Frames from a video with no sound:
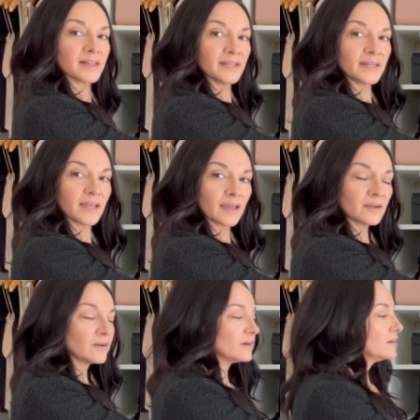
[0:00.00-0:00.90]
cleaning
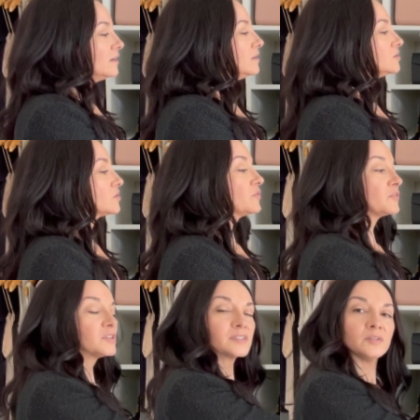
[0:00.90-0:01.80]
hanger. So the
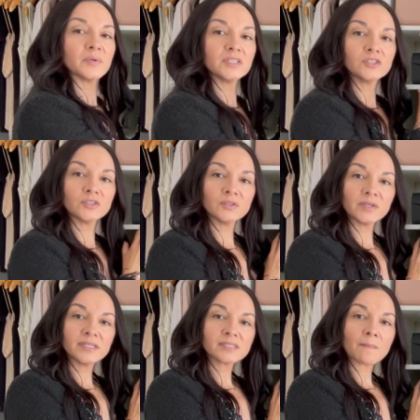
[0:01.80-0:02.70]
first thing you want to do
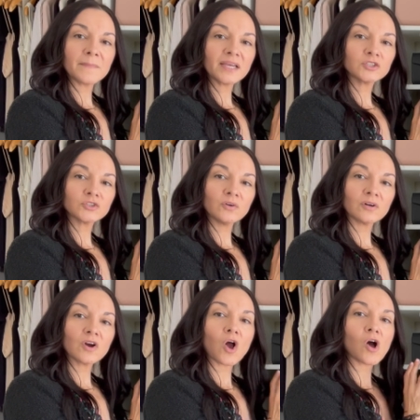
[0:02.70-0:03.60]
is make
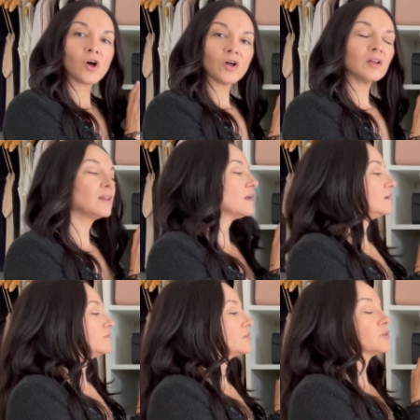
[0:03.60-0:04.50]
sure all
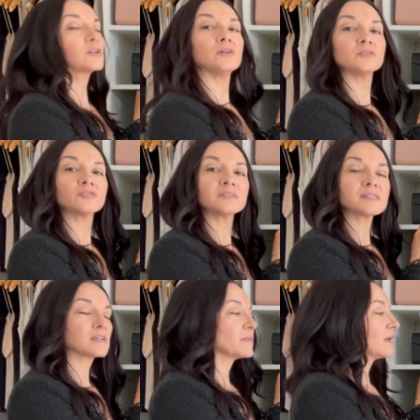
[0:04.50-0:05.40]
of your clothes are on the
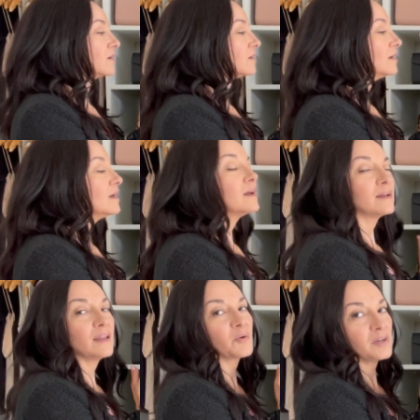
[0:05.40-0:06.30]
same hanger.
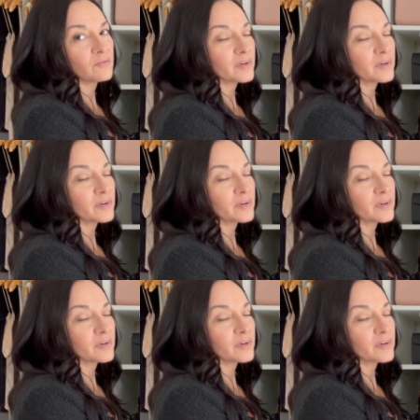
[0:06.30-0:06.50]
Now, in